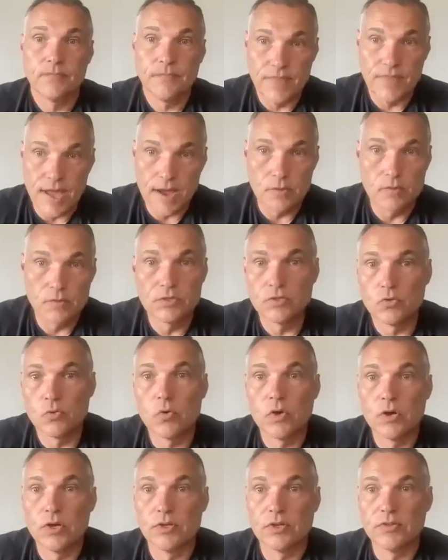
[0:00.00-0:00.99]
that was the
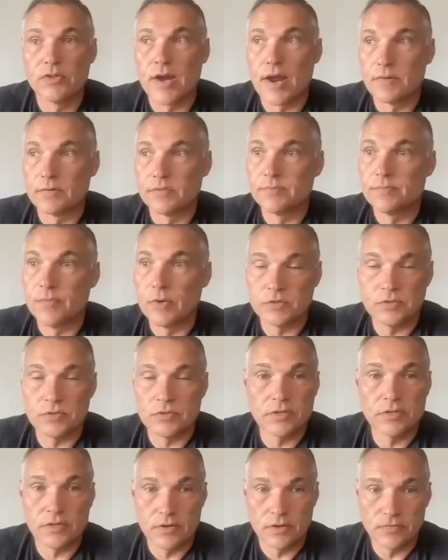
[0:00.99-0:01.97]
one that I was most
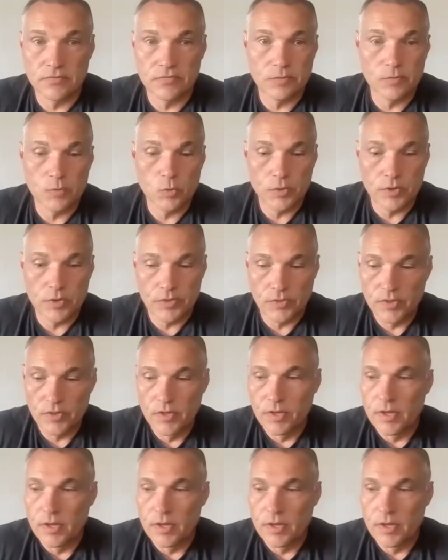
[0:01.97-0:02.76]
uncomfortable with.